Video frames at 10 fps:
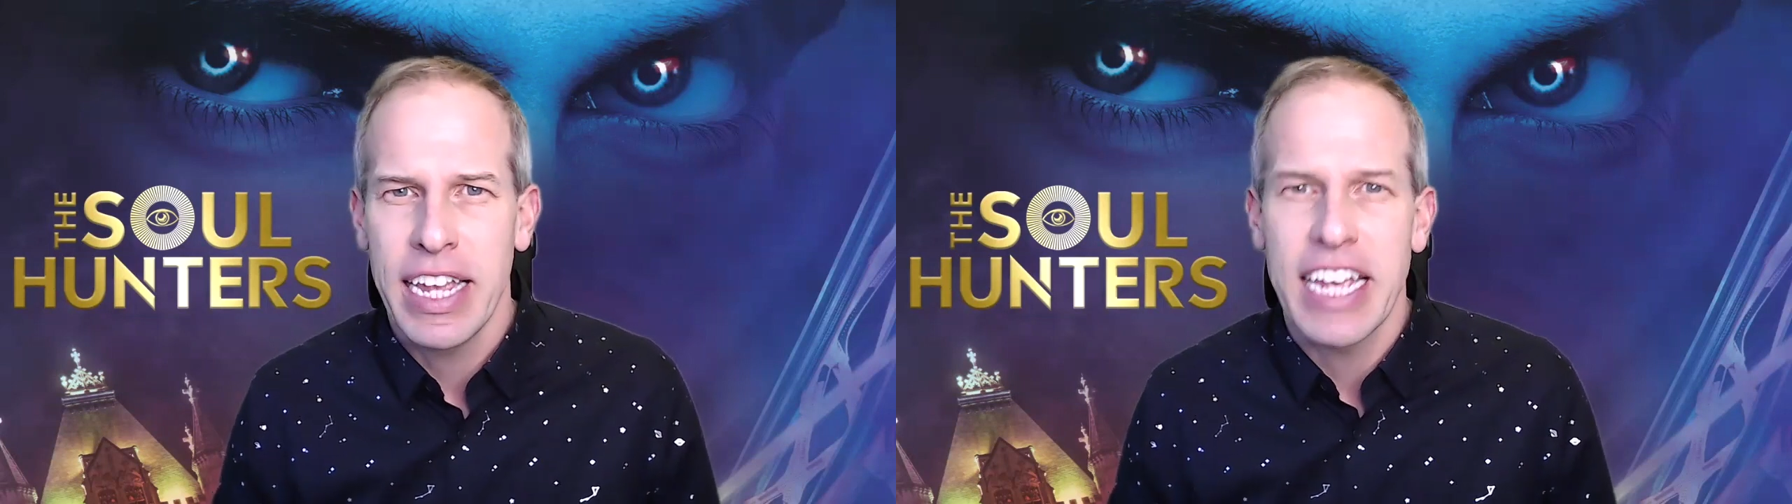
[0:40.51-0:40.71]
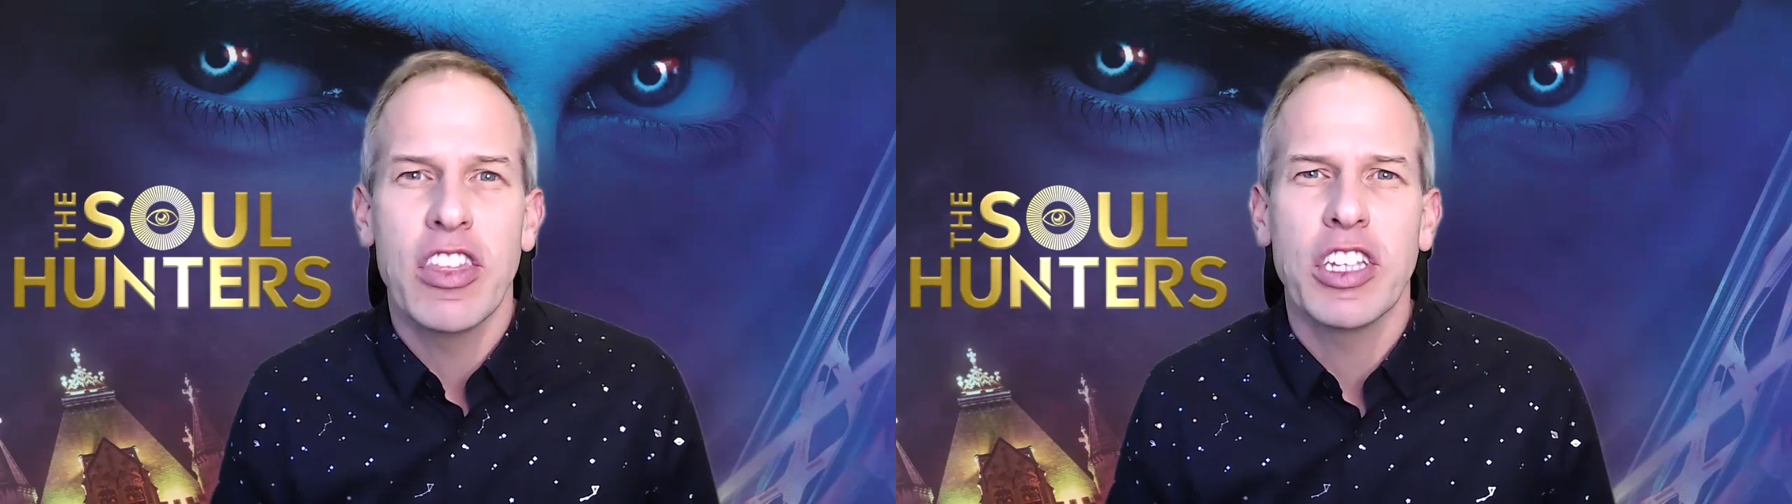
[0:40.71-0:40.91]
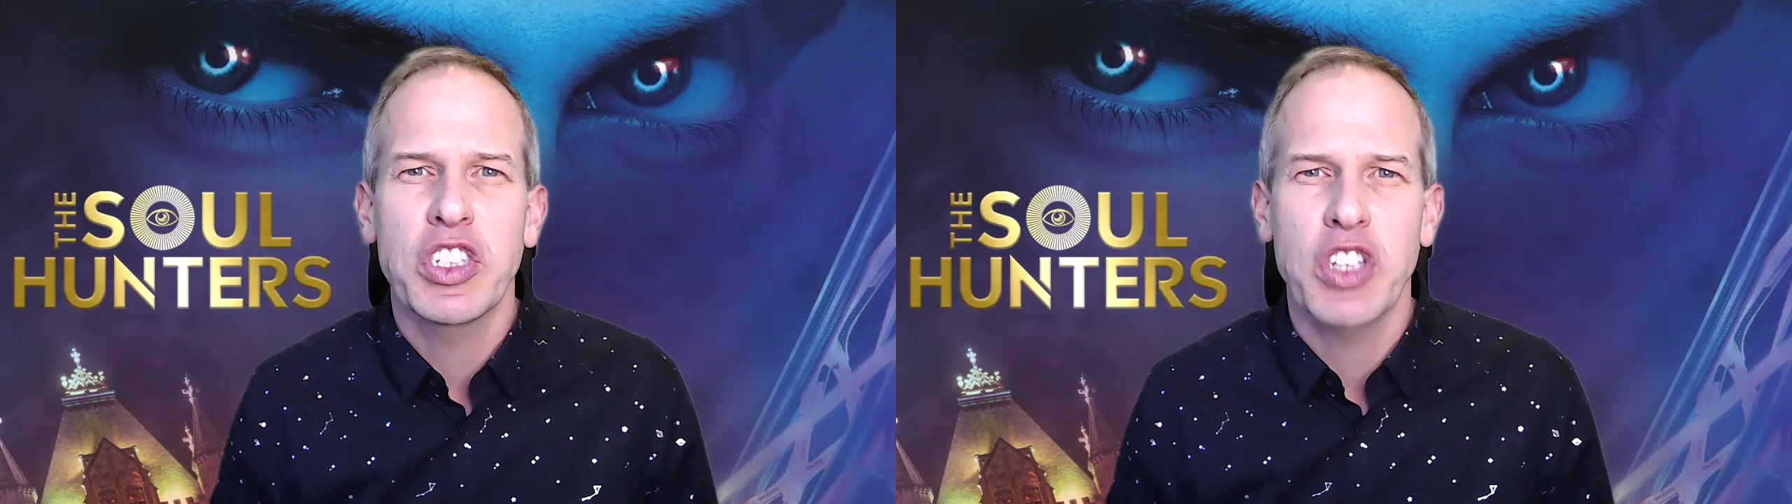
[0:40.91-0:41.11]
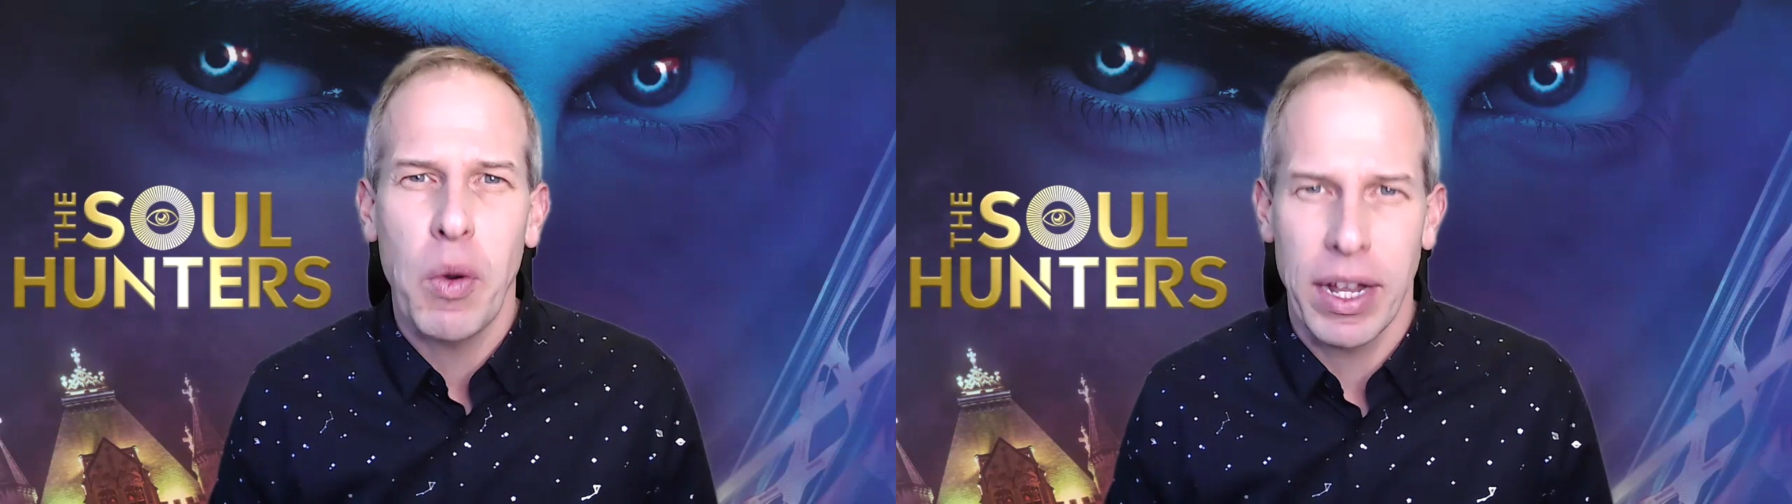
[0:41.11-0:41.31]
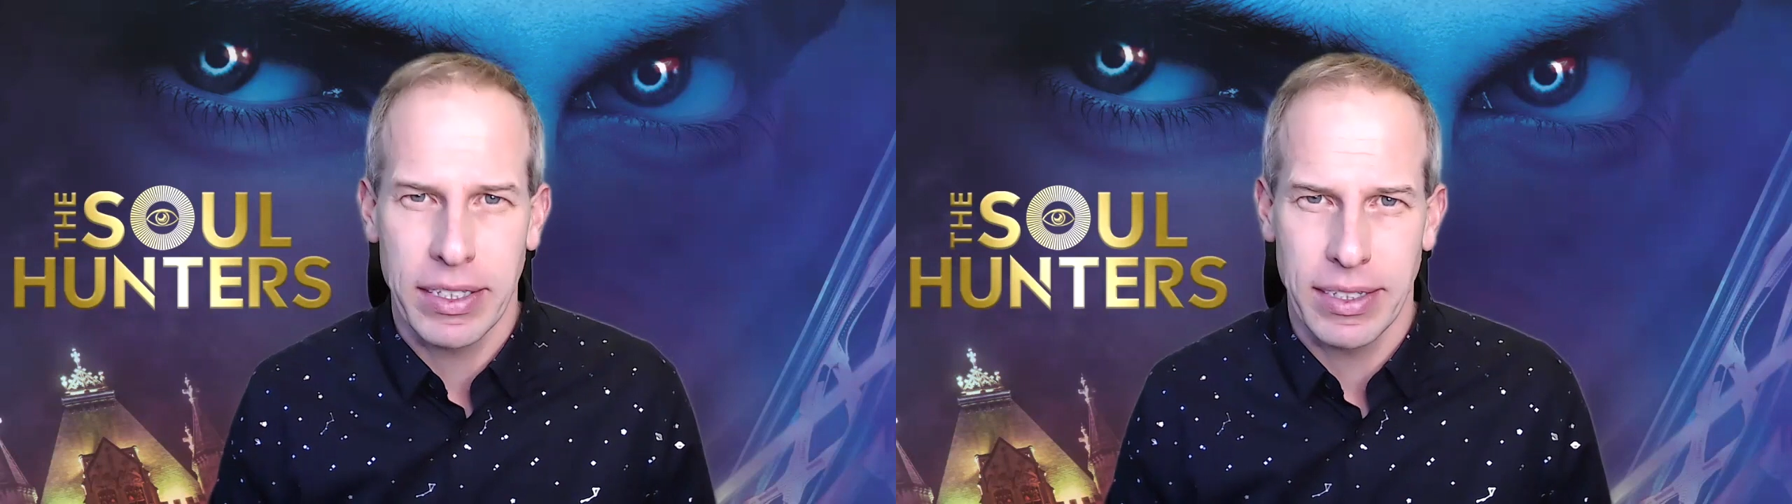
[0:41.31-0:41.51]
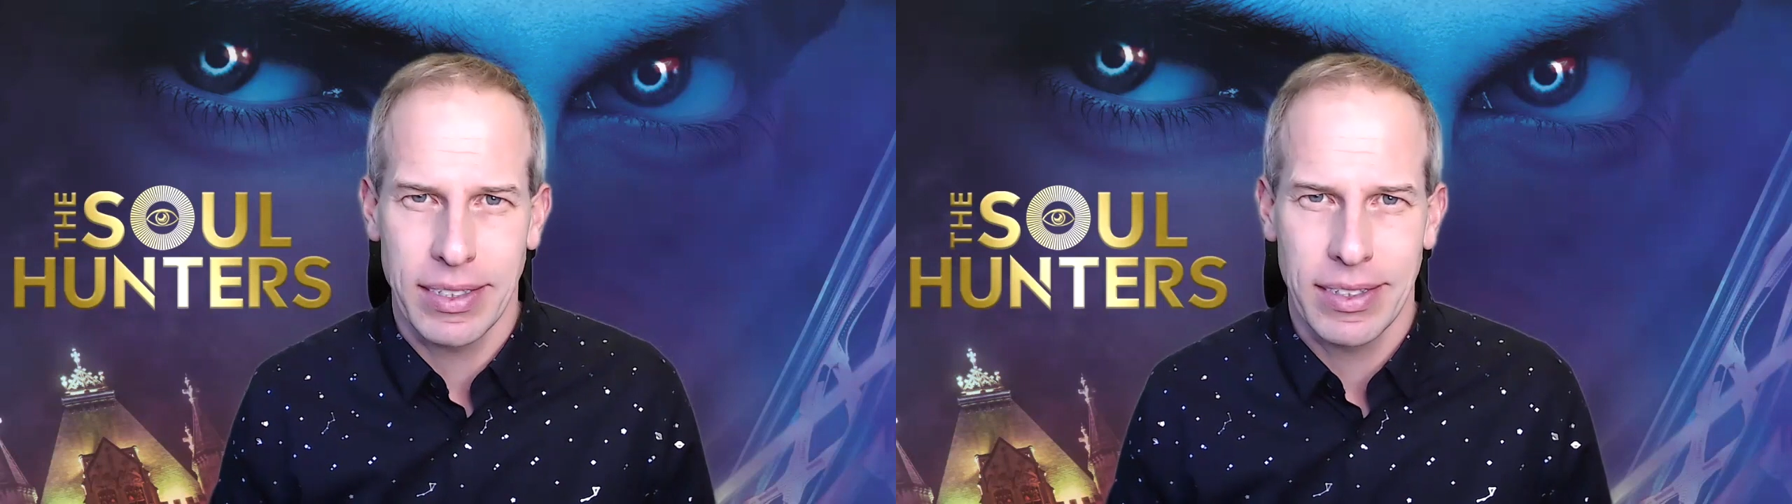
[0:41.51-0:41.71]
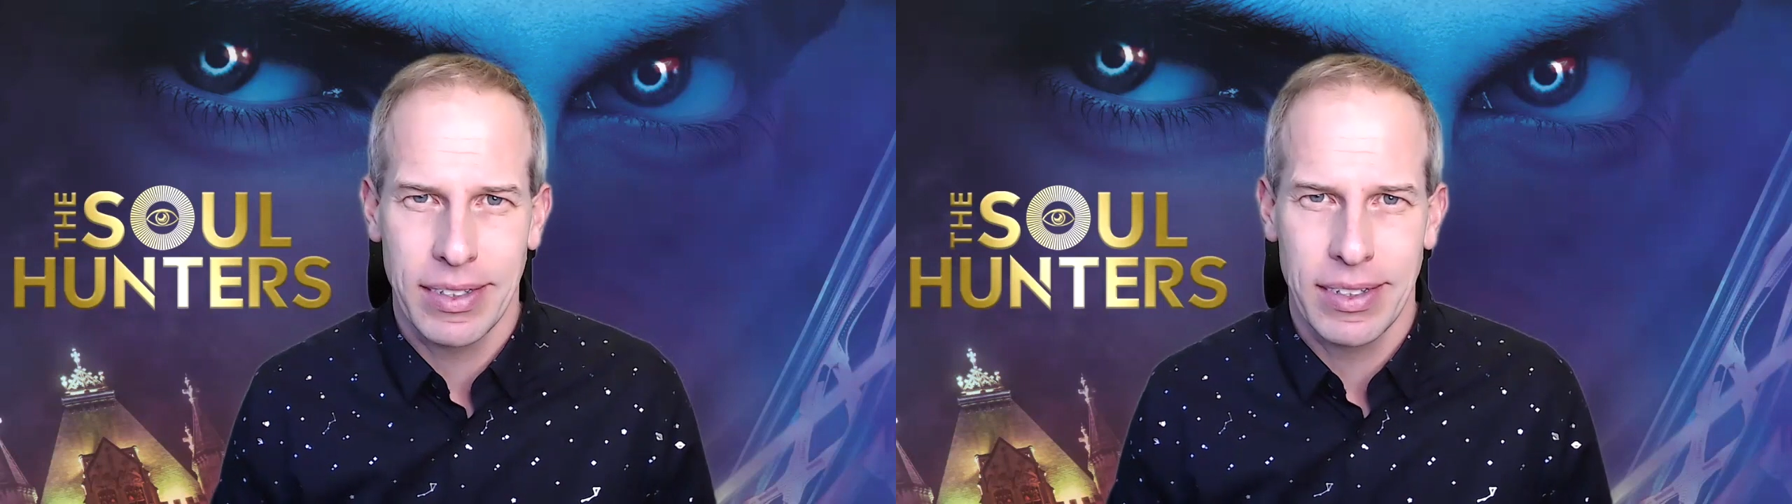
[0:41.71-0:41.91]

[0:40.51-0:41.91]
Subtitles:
in The Soul Hunters,